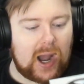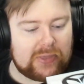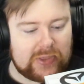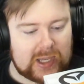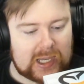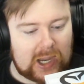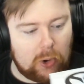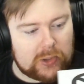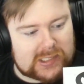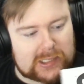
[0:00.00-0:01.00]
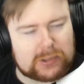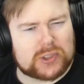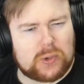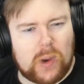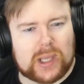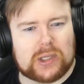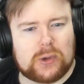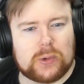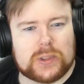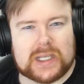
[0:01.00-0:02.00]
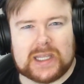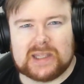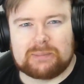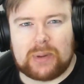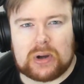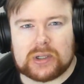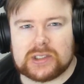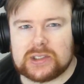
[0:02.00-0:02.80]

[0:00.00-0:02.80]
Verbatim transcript: I think it honestly looks quite good in the box,